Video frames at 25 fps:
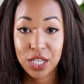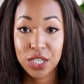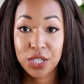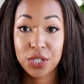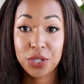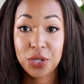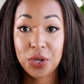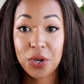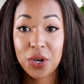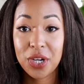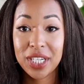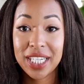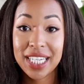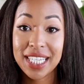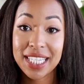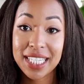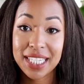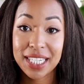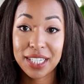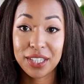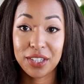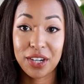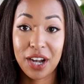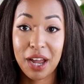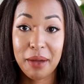So on
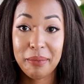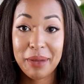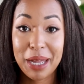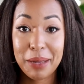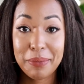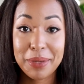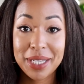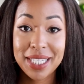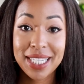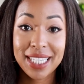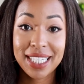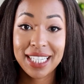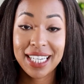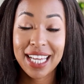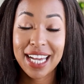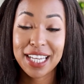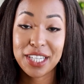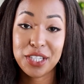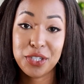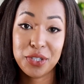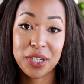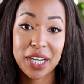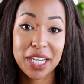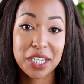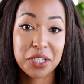Instagram, I basically
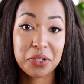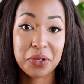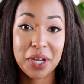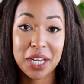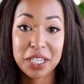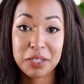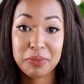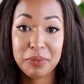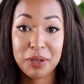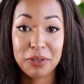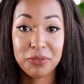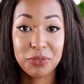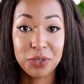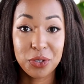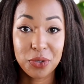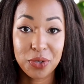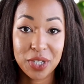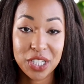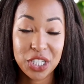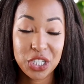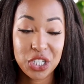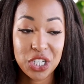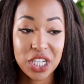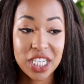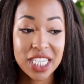asked you guys to ask me a few
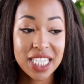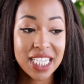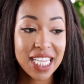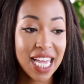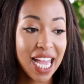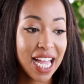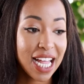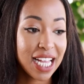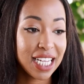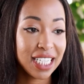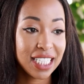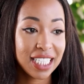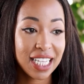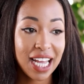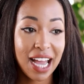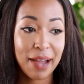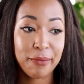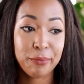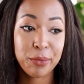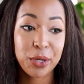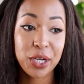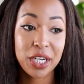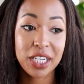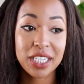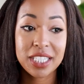questions, and
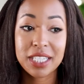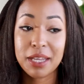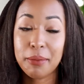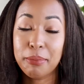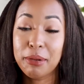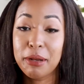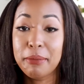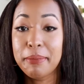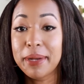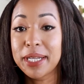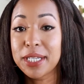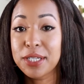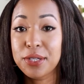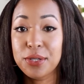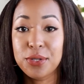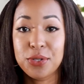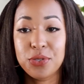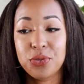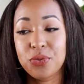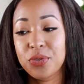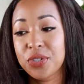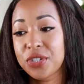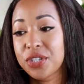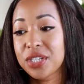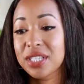I'm gonna supplement
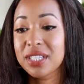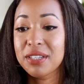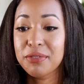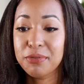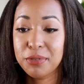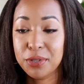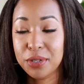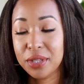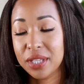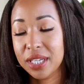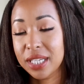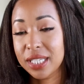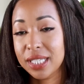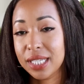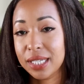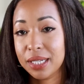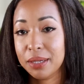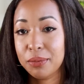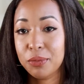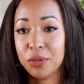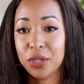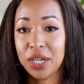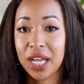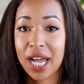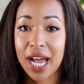those with just a few things that
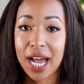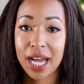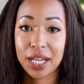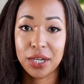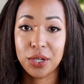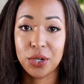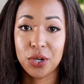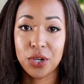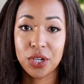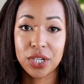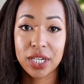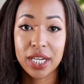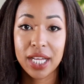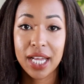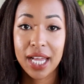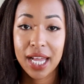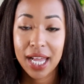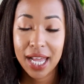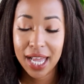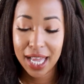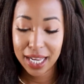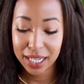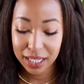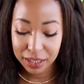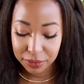I'm gonna add on.
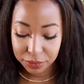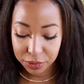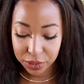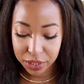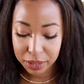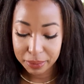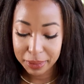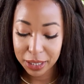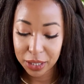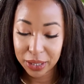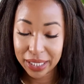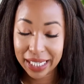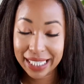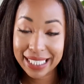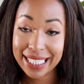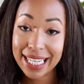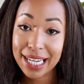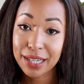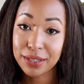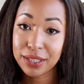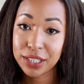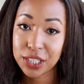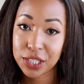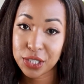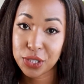And if you see me looking
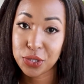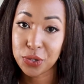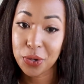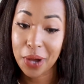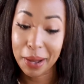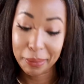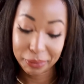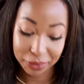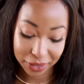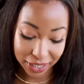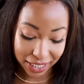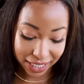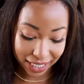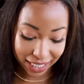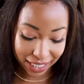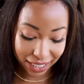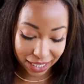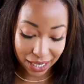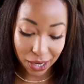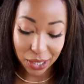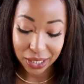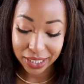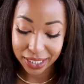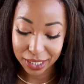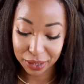down, just know I'm reading
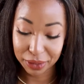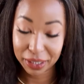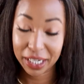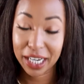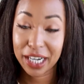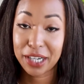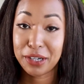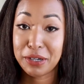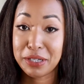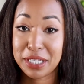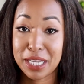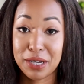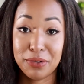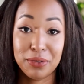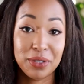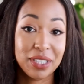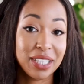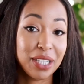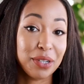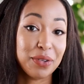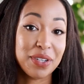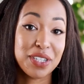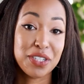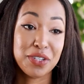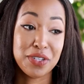down here because I wrote
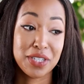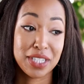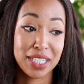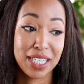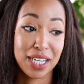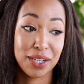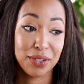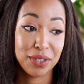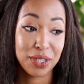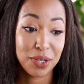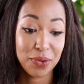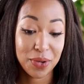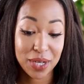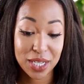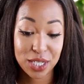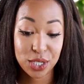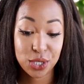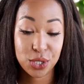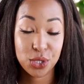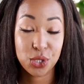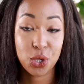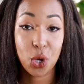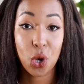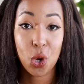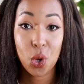the questions down. There were
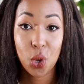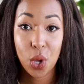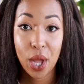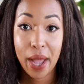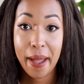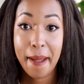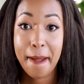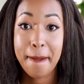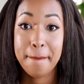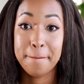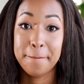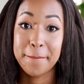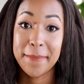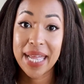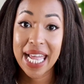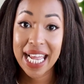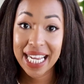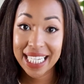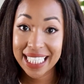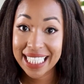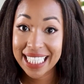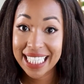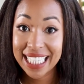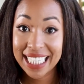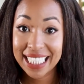so
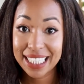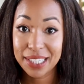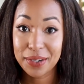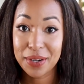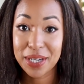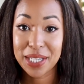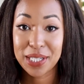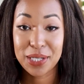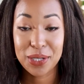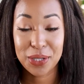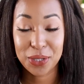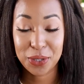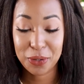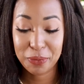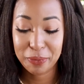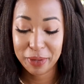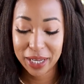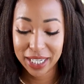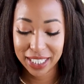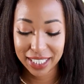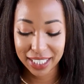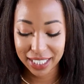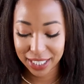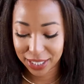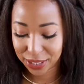many, so
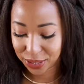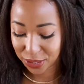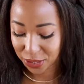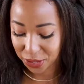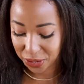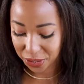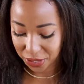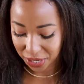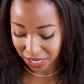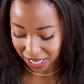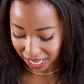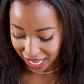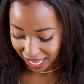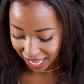many. So